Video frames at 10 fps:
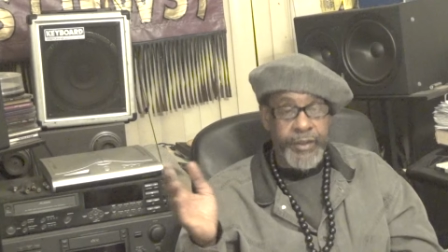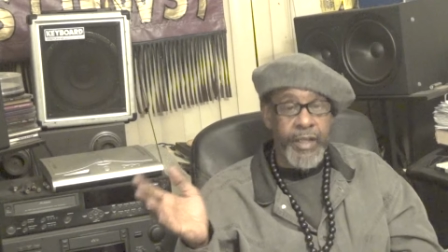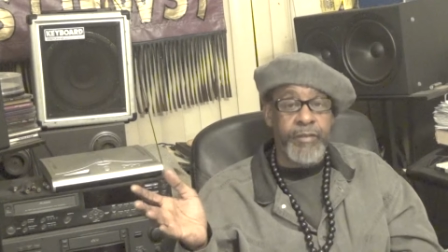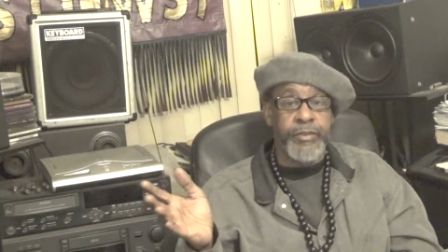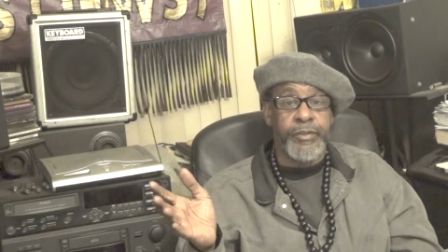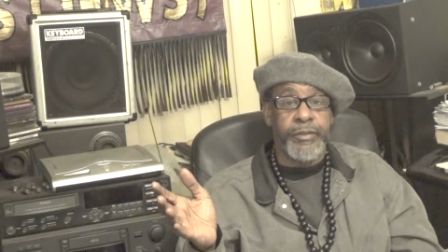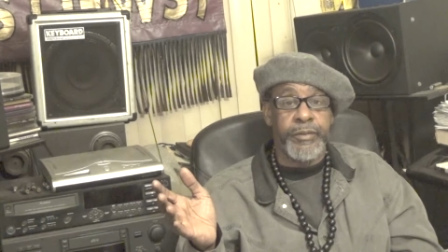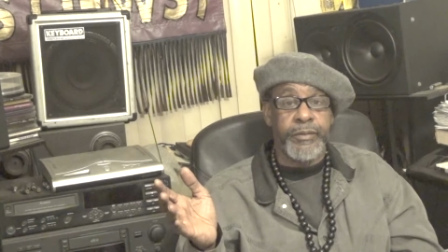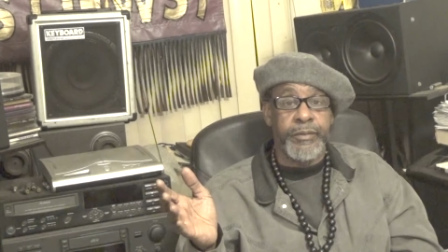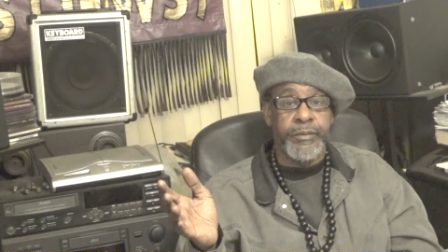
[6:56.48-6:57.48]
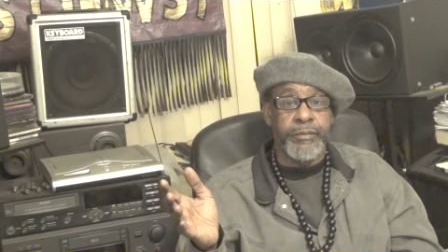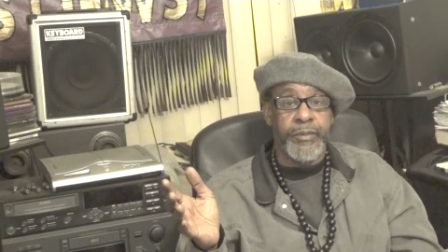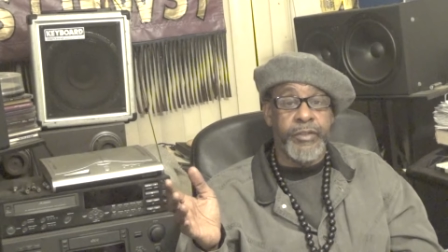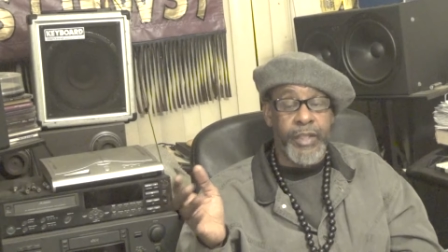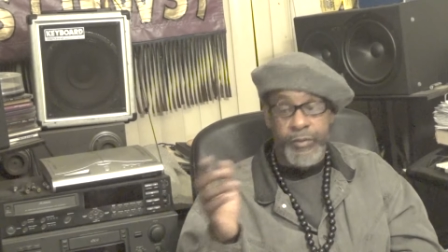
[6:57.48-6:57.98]
the heavens?
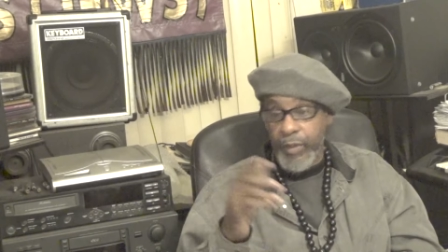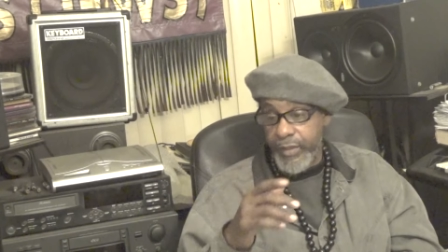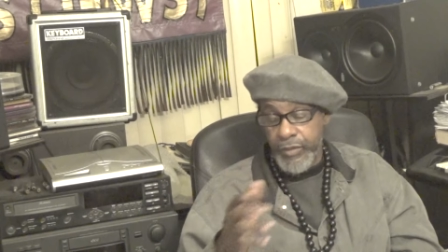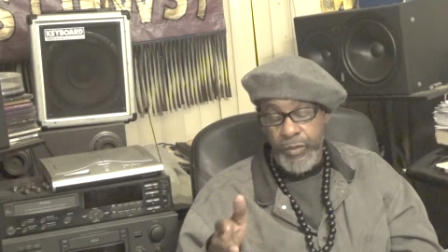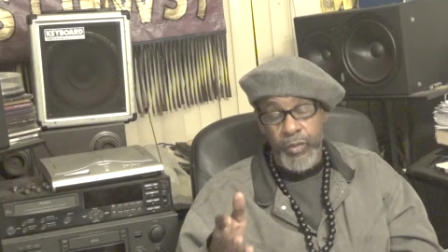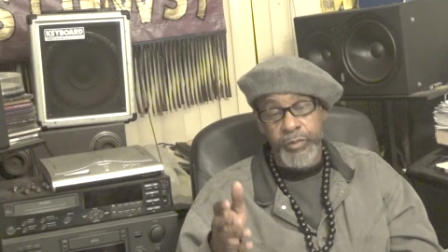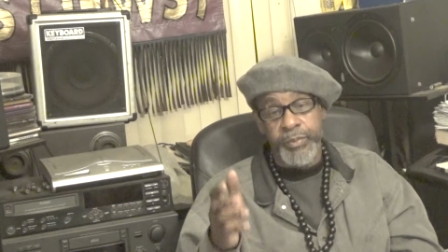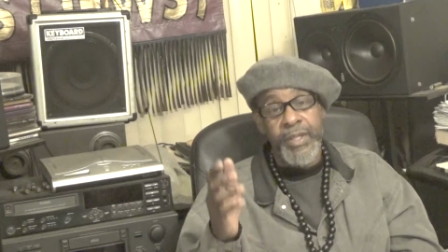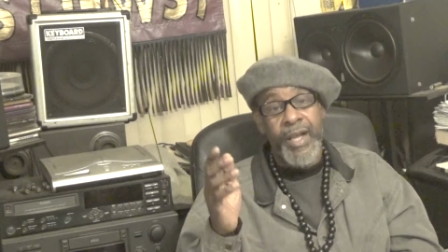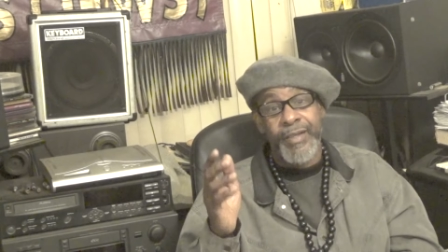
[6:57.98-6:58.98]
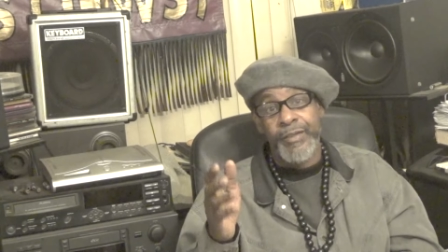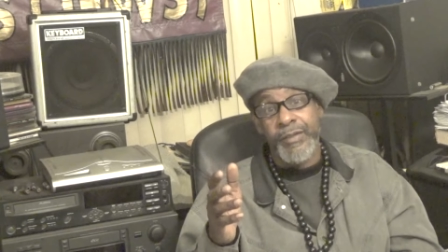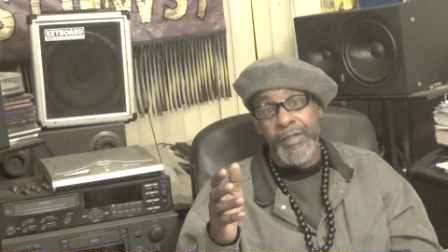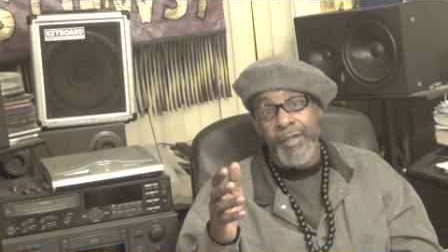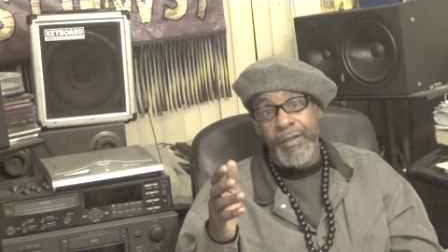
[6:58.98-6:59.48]
Because that's why he just told us, be not
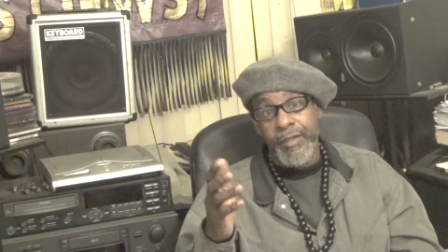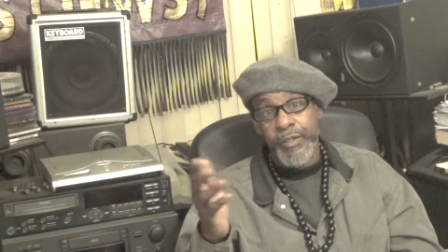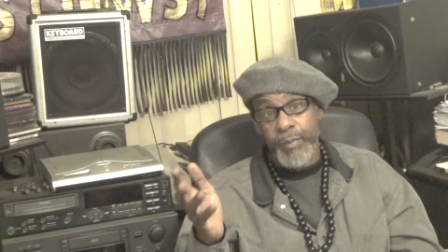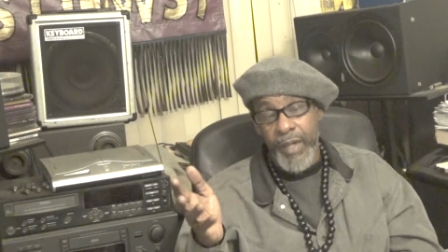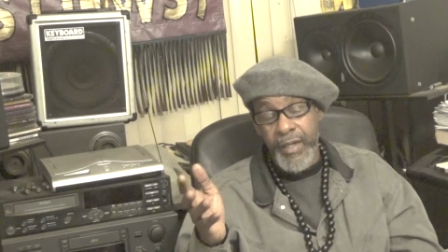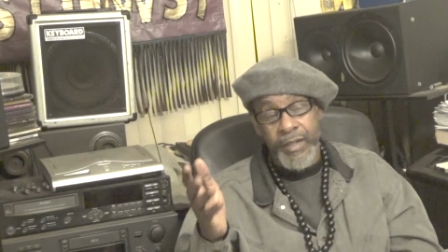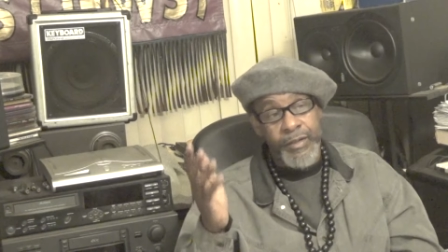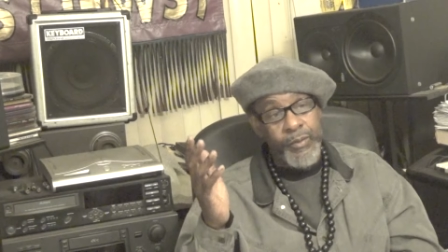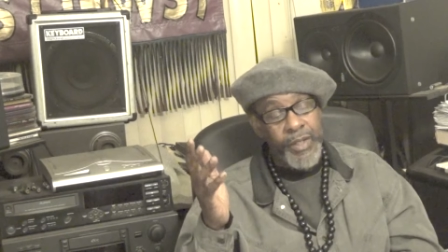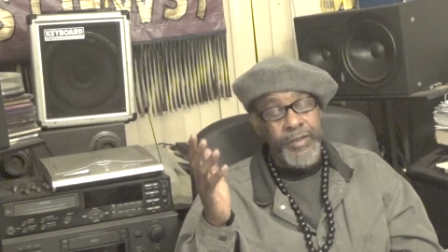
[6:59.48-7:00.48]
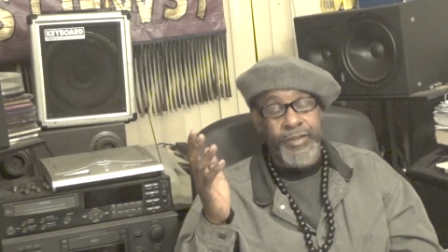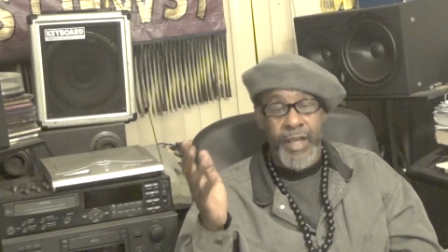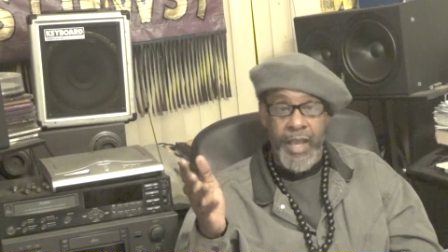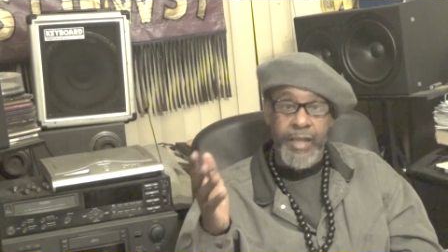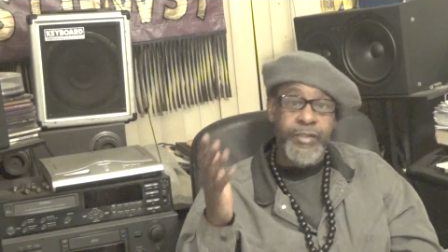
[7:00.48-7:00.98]
dismayed at the what?
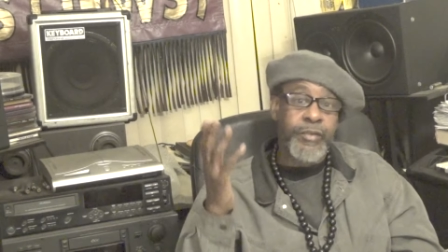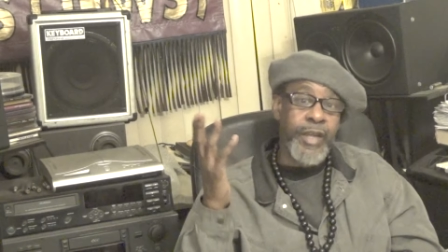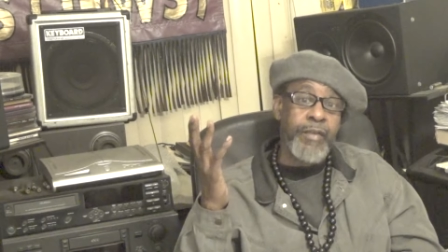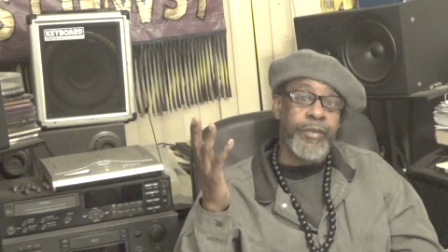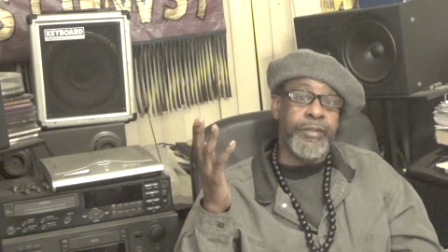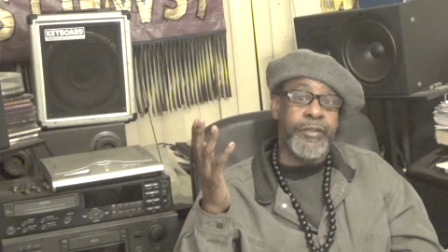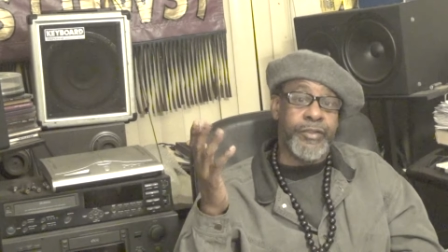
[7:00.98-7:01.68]
Signs of heaven. The